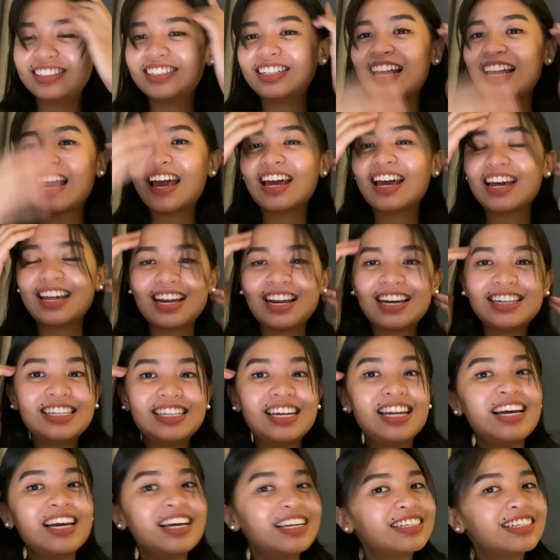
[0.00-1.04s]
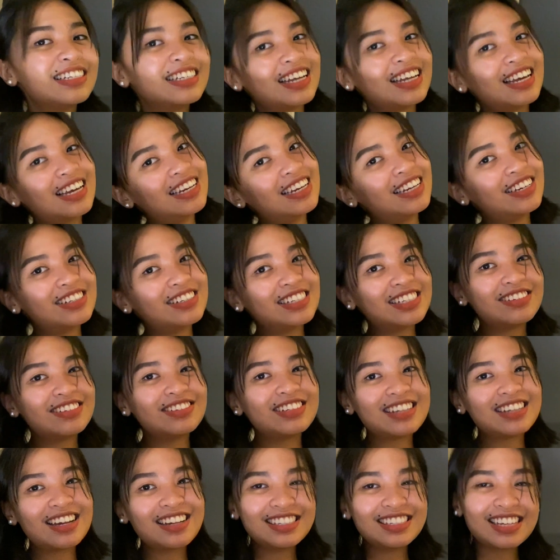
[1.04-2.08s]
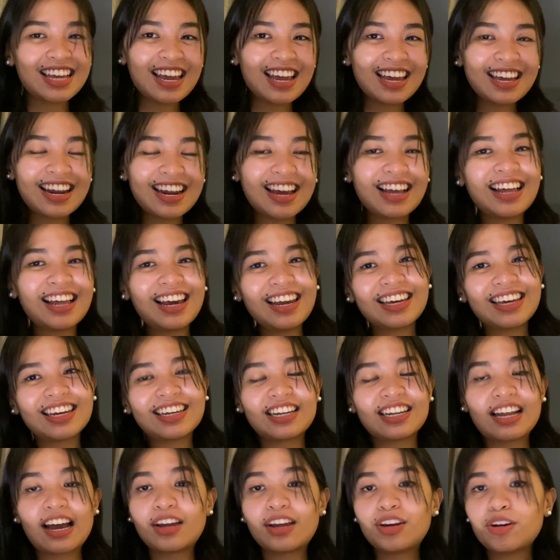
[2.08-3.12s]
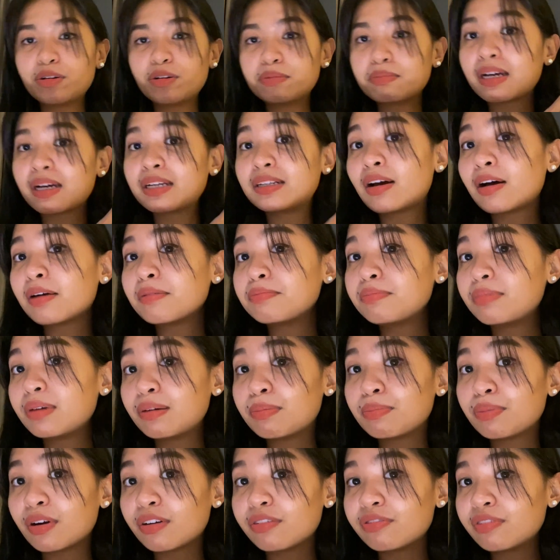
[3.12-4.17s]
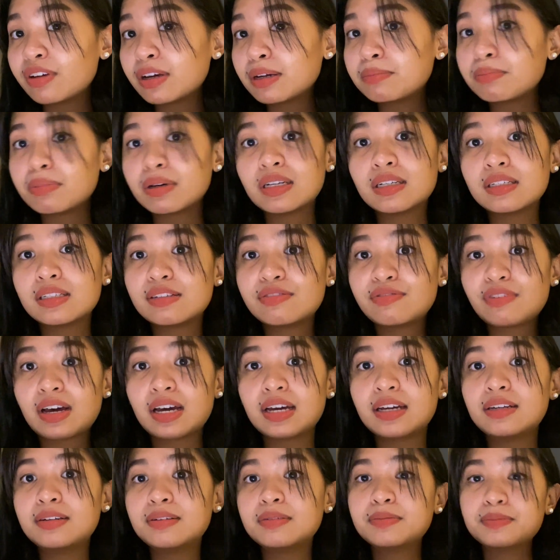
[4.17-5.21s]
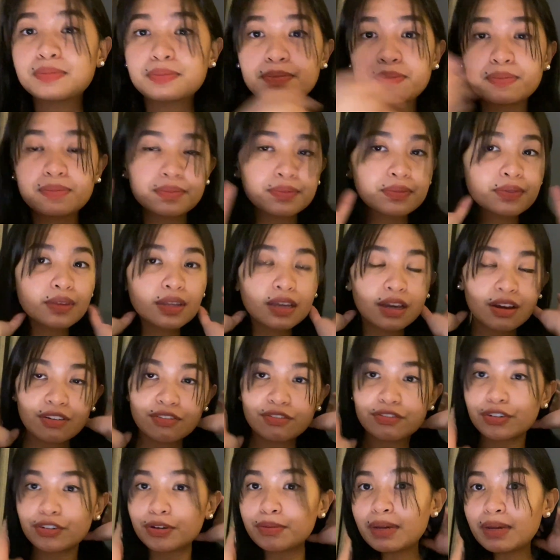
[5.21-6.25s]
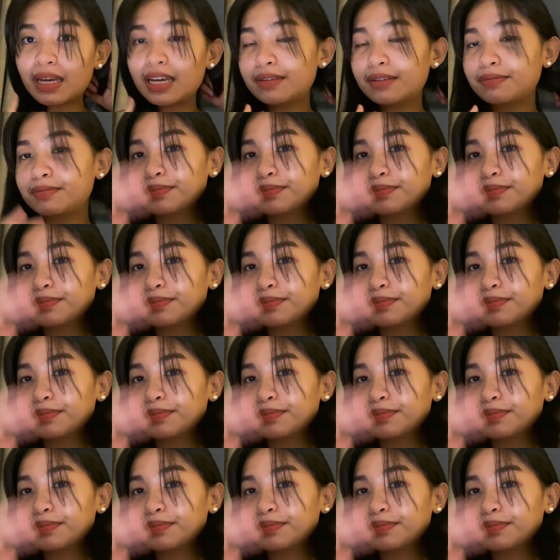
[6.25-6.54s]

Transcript: And I did it. And here's the results and I like it. I know it might not be perfect, but it's fine for me.